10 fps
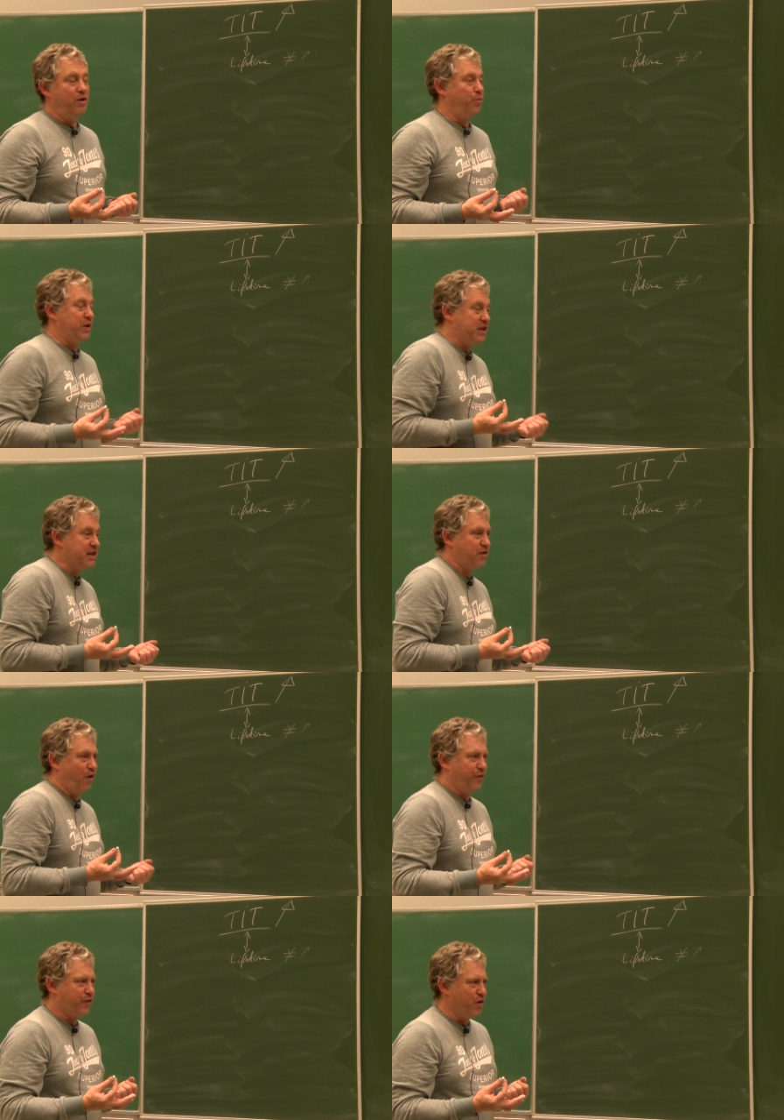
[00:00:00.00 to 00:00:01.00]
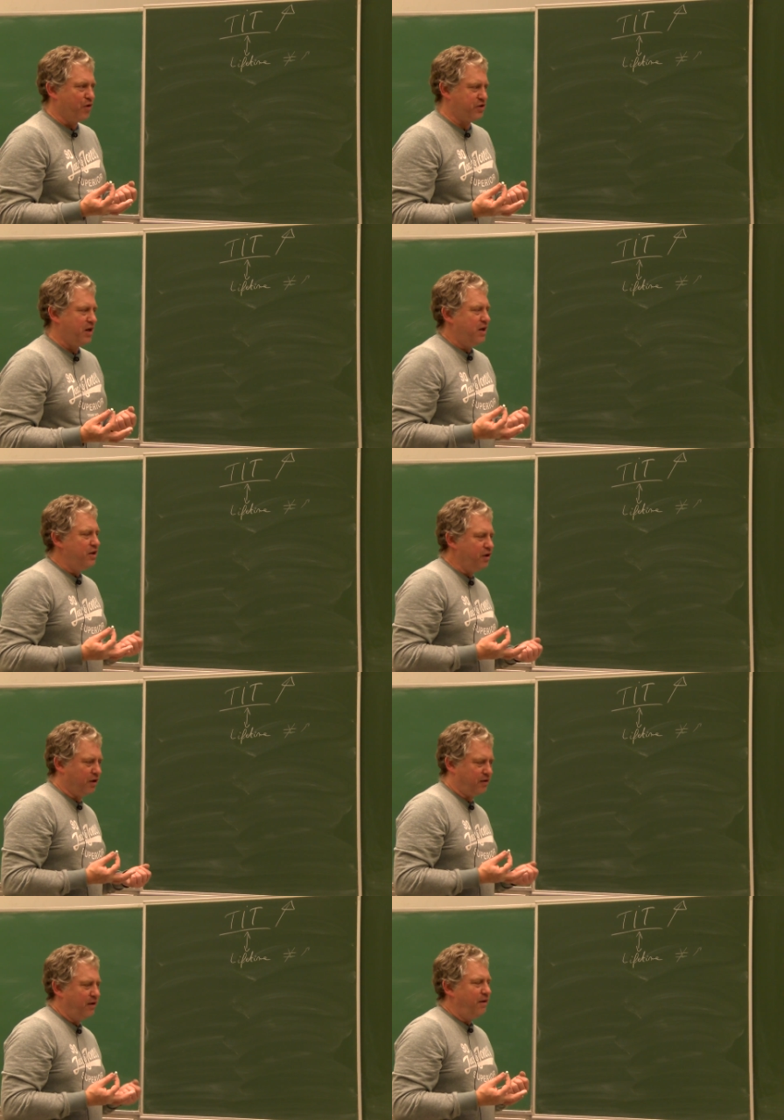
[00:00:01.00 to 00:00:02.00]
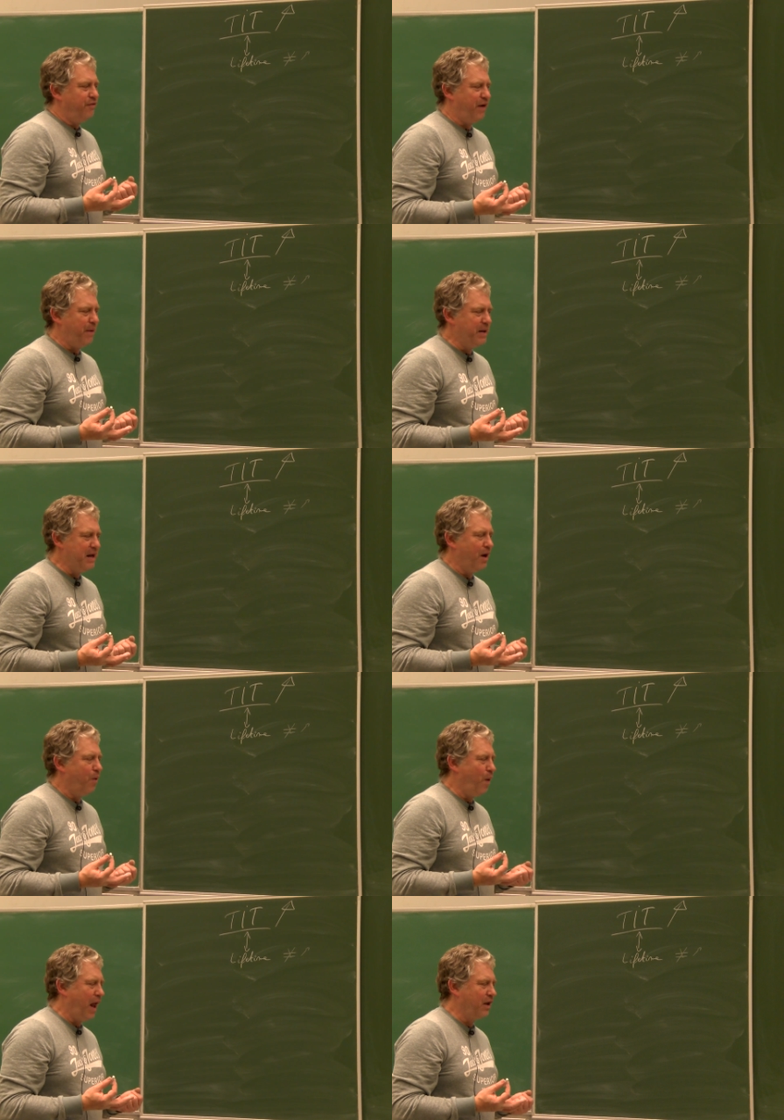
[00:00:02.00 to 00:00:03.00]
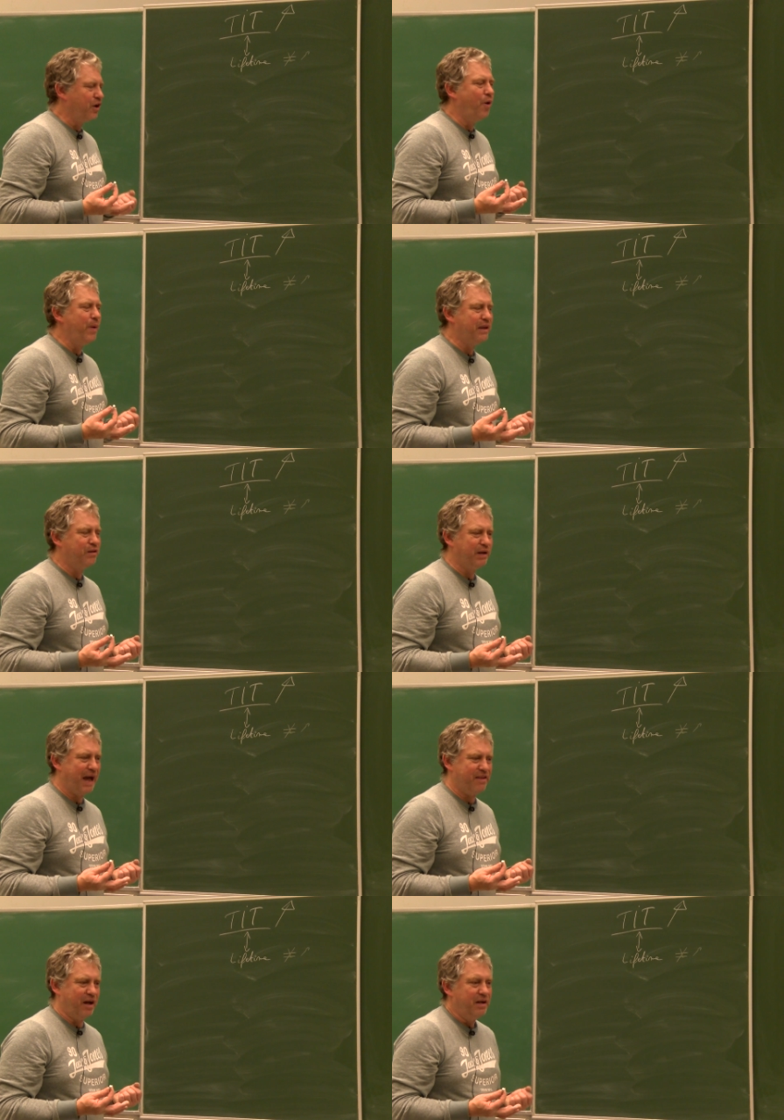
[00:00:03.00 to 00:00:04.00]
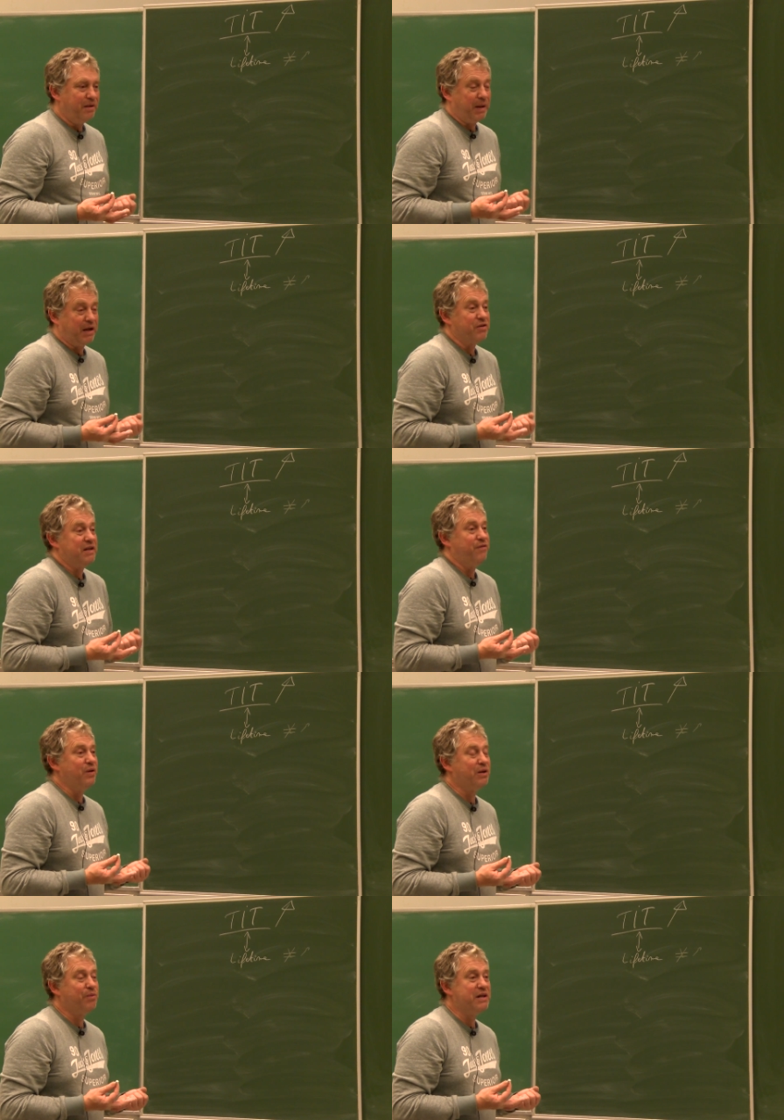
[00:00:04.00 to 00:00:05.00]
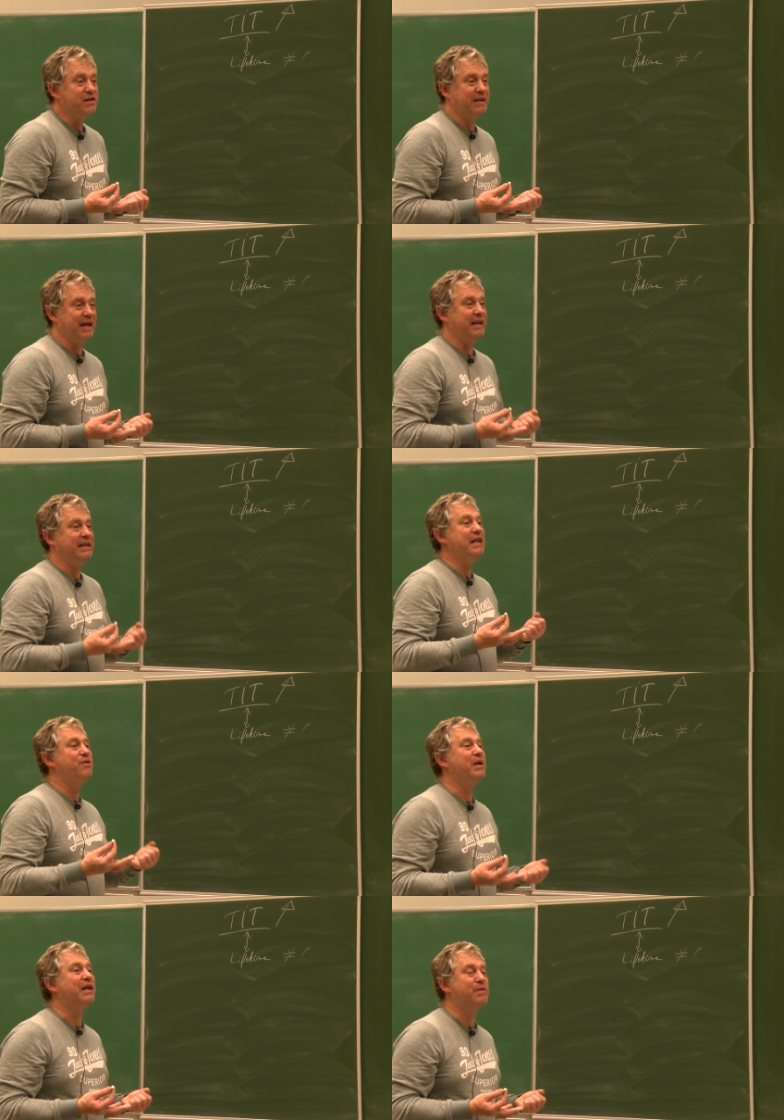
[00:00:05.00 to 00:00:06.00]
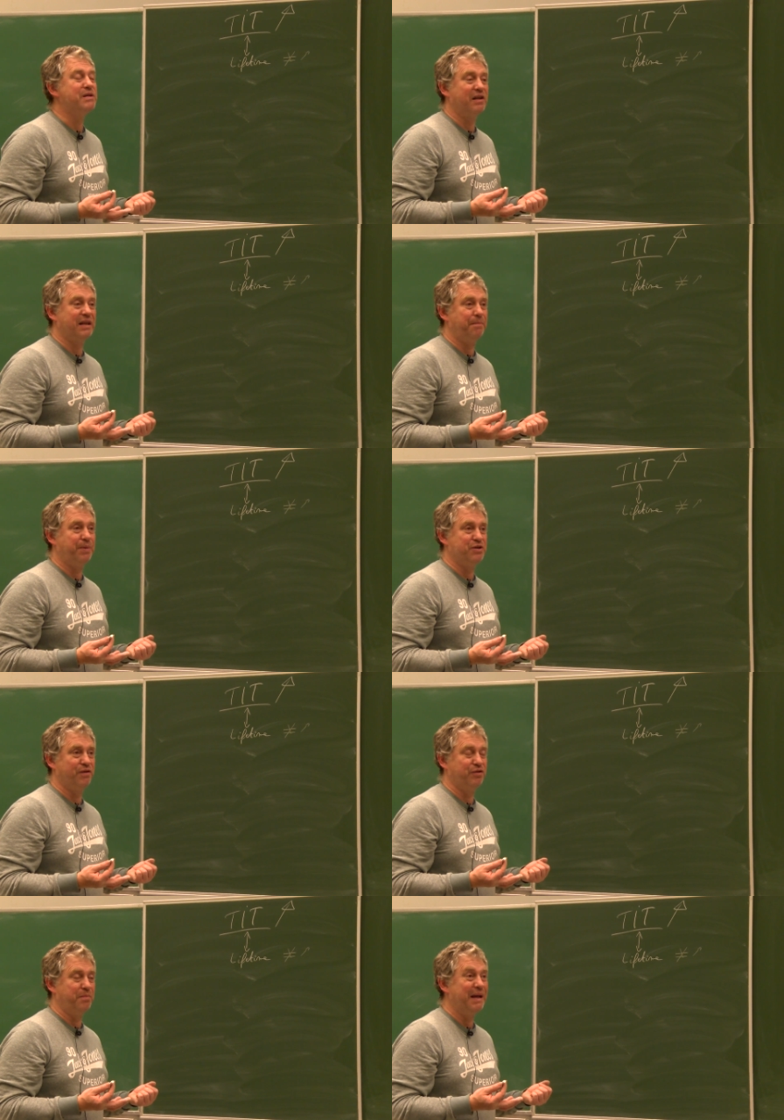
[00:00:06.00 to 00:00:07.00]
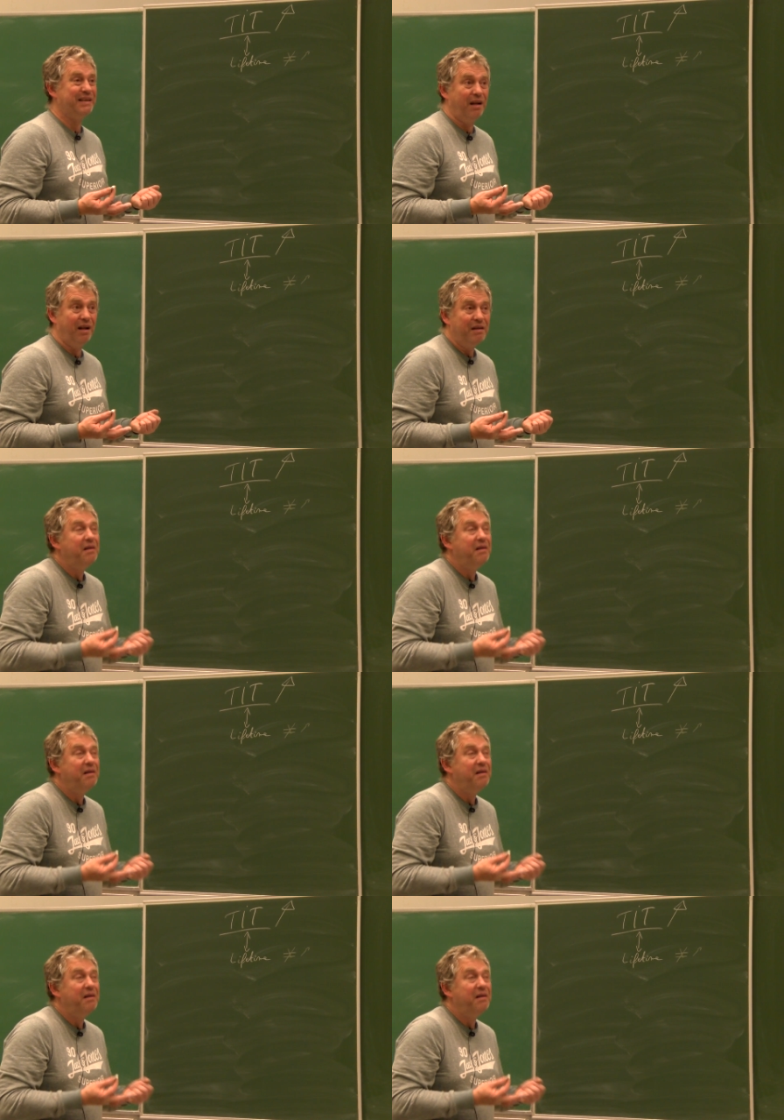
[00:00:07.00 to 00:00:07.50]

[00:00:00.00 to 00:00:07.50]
which is, of course, not very well going together, because if you increase the TIT, you increase the temperature of the metal,